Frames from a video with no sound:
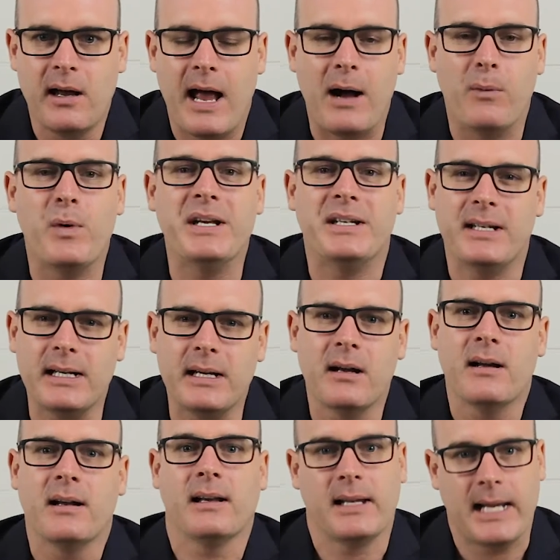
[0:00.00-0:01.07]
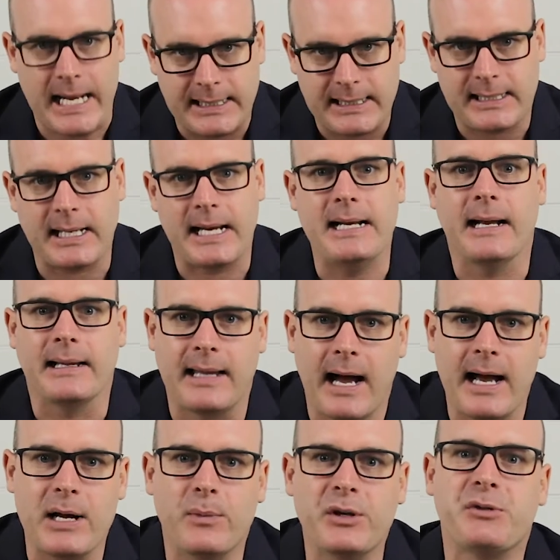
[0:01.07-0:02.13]
And we did less in a
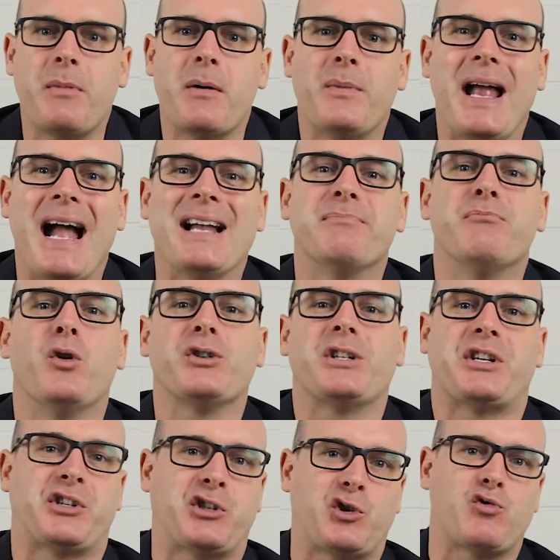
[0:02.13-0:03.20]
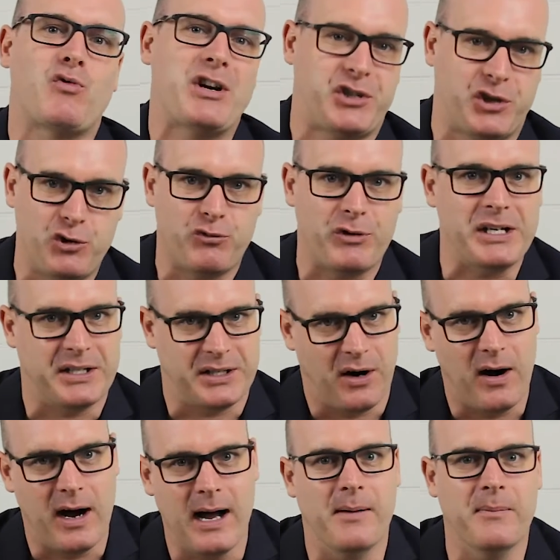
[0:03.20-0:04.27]
day, which meant we had more discretionary
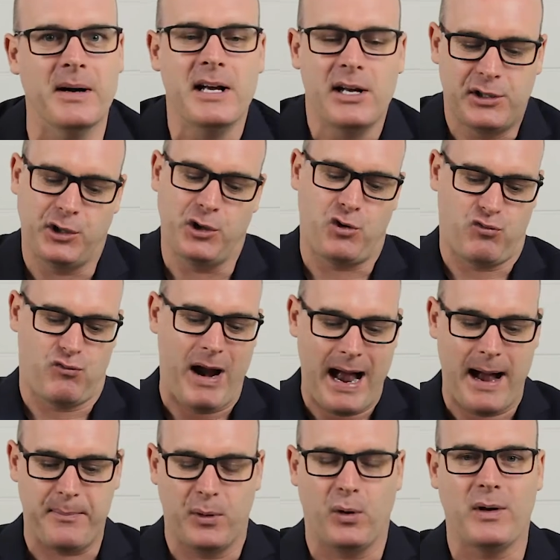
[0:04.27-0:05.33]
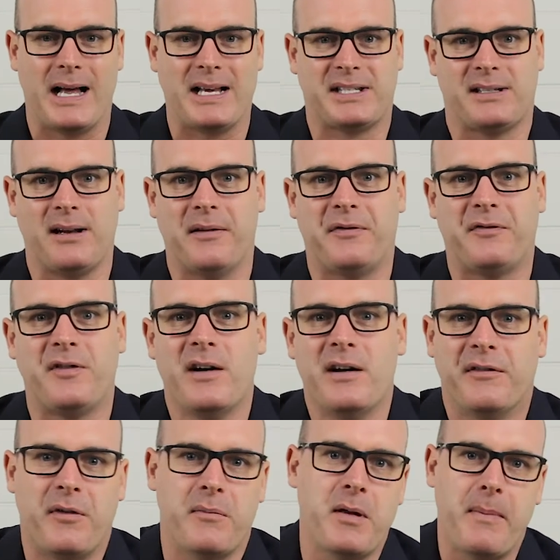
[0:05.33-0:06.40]
time to grab all our stuff
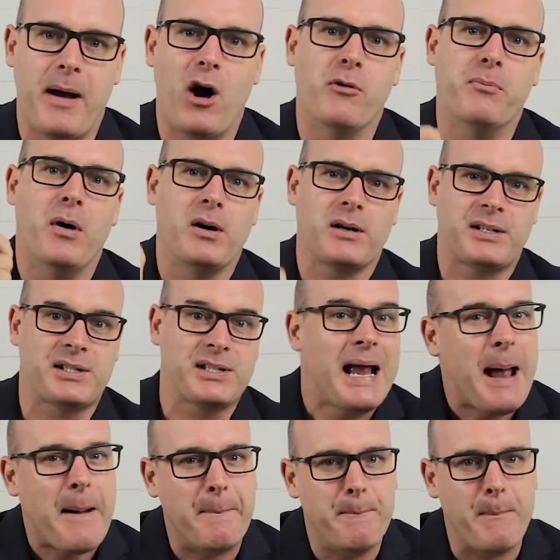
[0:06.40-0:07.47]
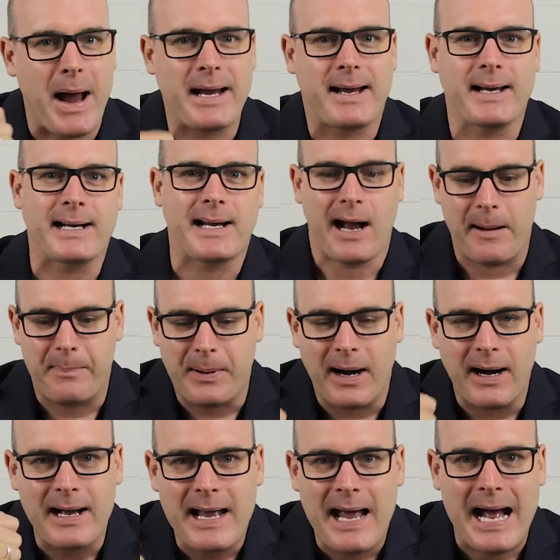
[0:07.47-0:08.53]
from the mailbox, make a
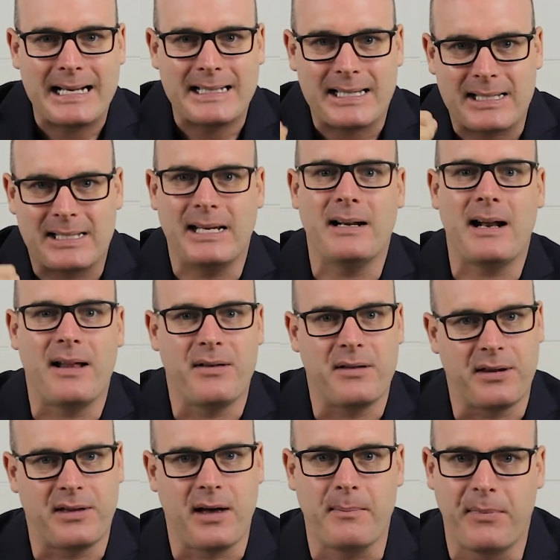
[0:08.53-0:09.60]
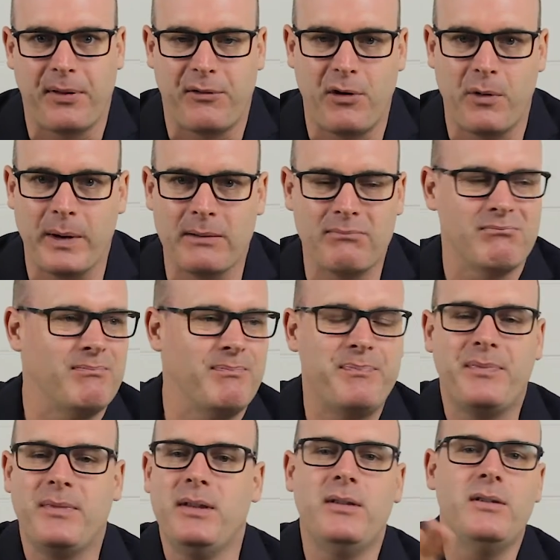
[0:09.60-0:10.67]
cuppa, and sit and thumb through it.
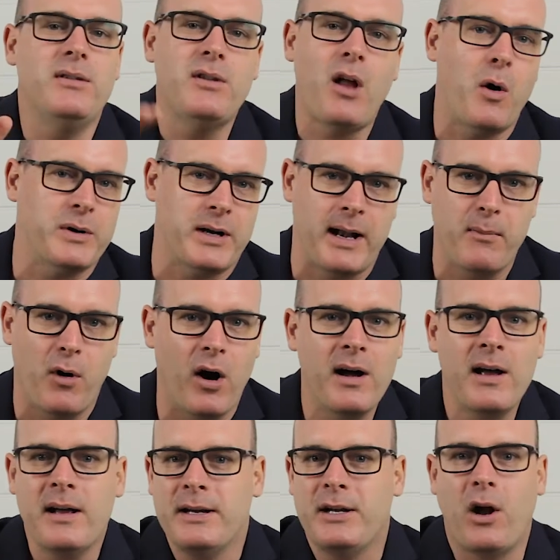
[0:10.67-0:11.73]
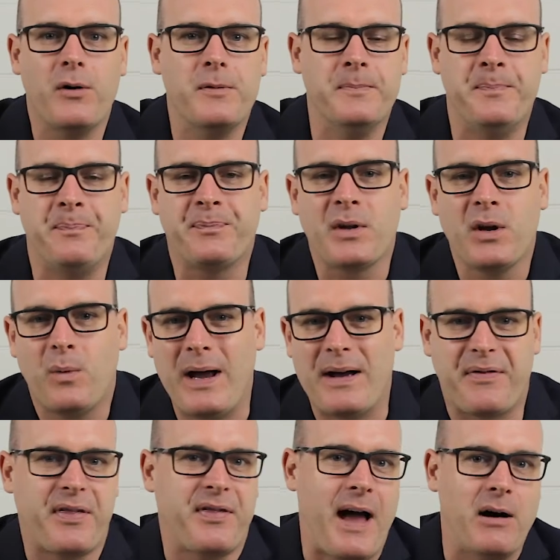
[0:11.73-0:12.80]
No one anymore. We
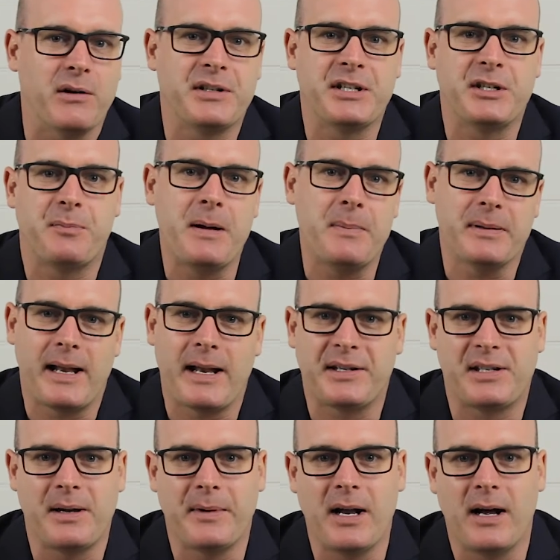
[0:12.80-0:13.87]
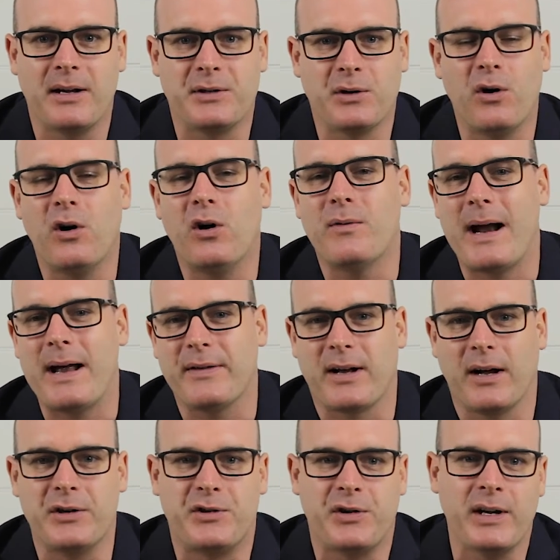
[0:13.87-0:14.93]
have thousands of people in our seminars all around the
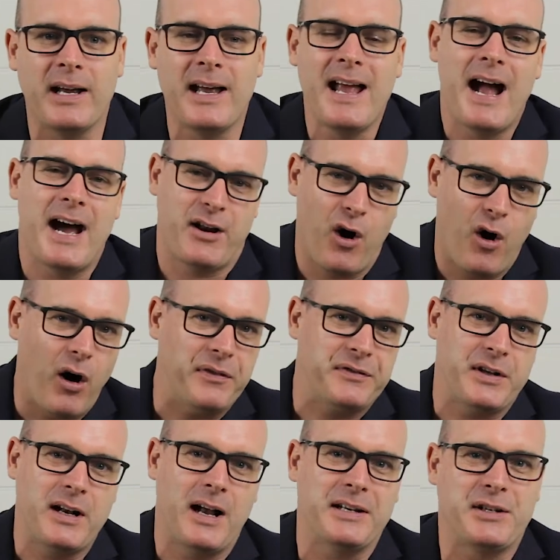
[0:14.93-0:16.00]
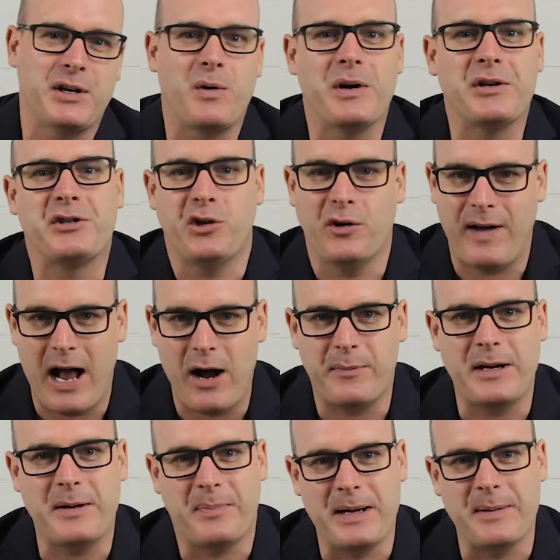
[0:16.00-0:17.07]
country, and I often ask the question of how
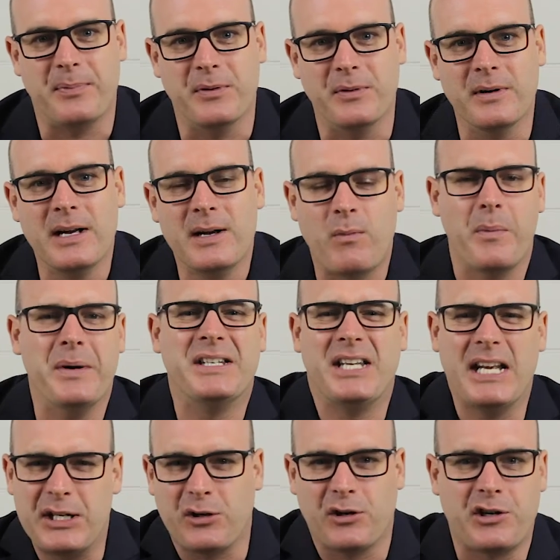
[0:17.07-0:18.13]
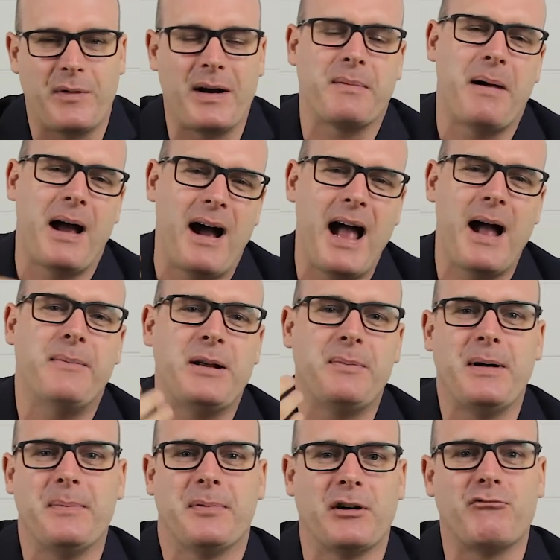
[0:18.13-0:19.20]
many people, when we teach on direct mail, how many
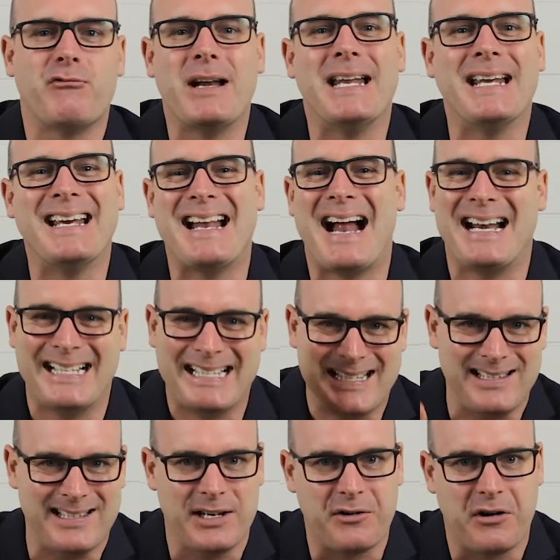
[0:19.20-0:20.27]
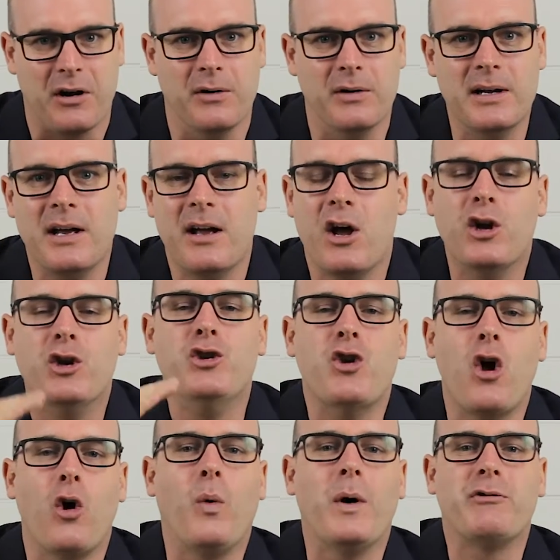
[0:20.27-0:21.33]
people are reading it, and it's 0.
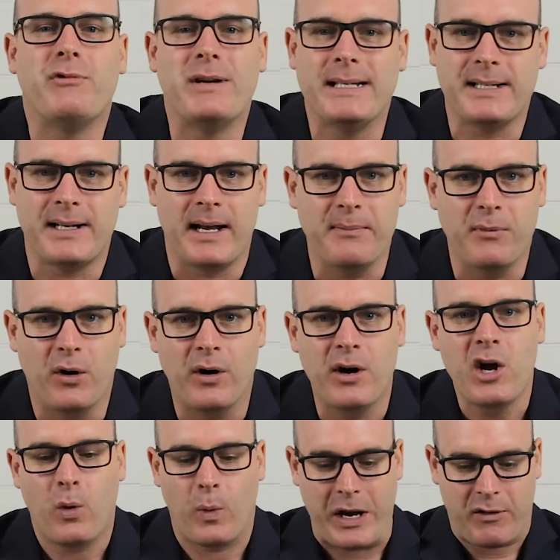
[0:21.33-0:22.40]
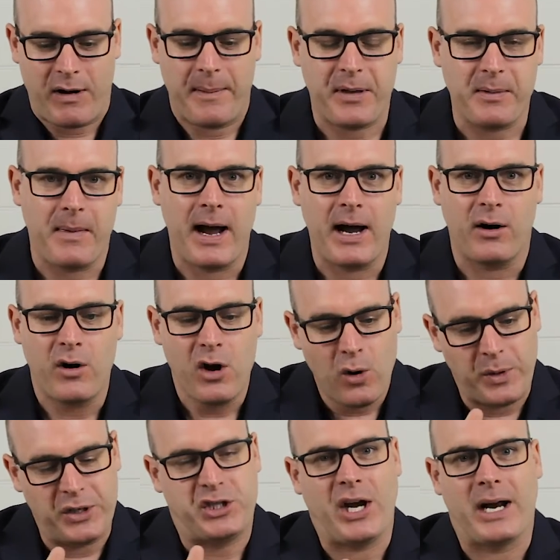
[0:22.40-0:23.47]
No one reads it anymore. We grab the mail,
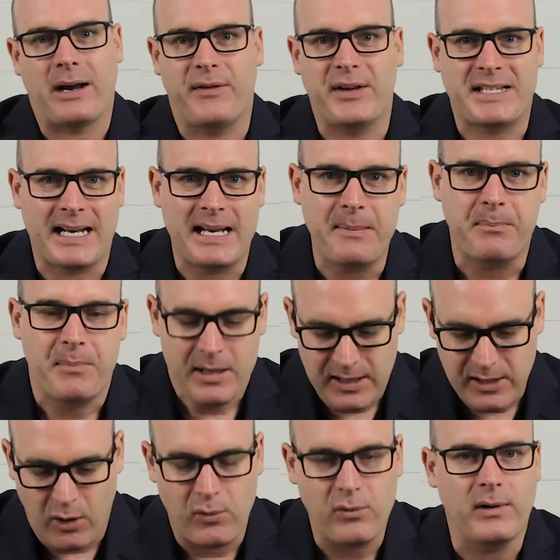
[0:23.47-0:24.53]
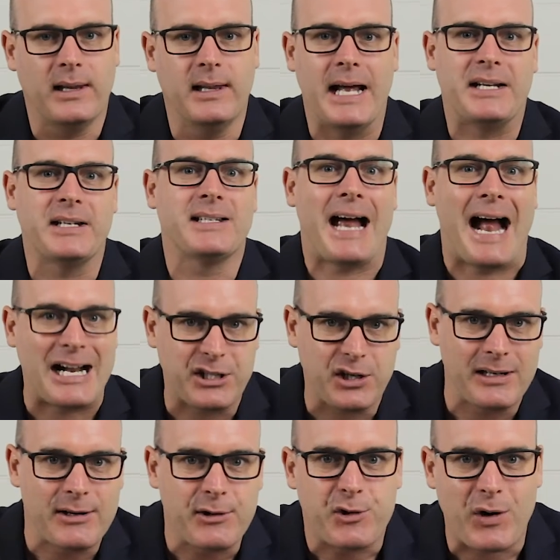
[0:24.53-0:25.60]
we check if there's any, letters
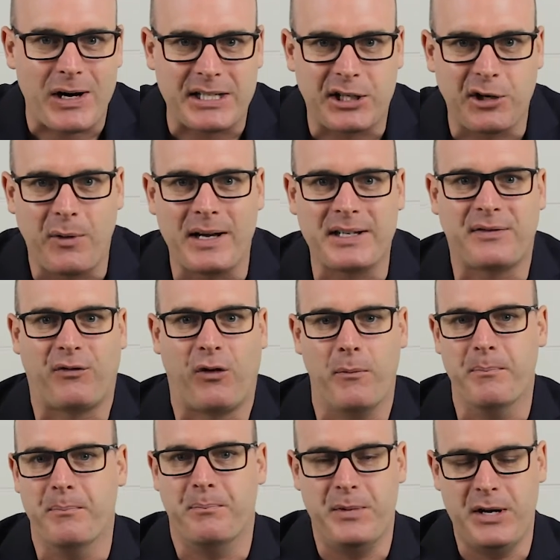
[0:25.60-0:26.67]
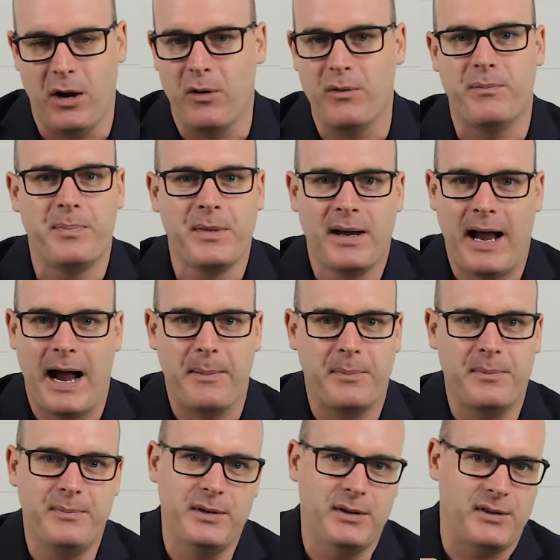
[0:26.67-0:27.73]
actually addressed to us from,
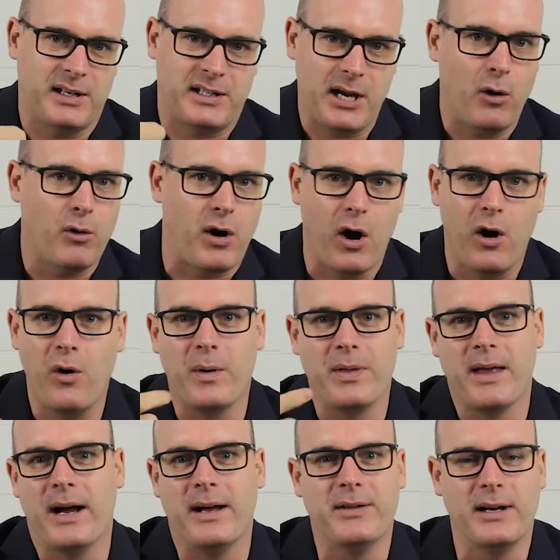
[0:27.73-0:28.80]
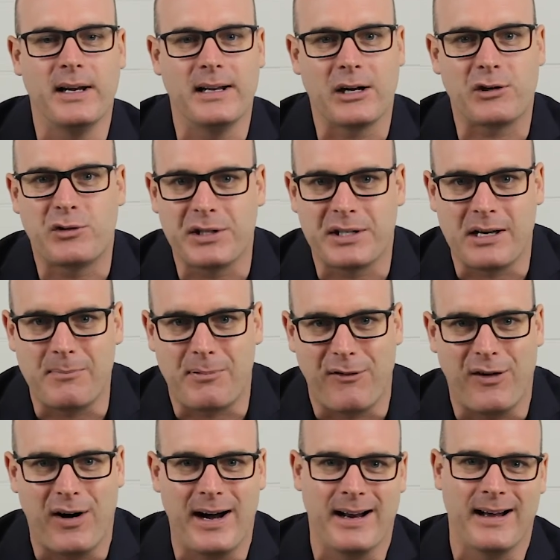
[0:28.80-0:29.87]
the telco and the electricity
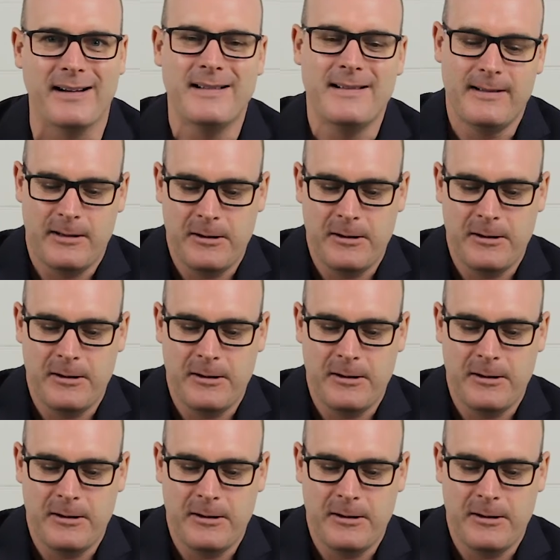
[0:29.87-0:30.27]
provider.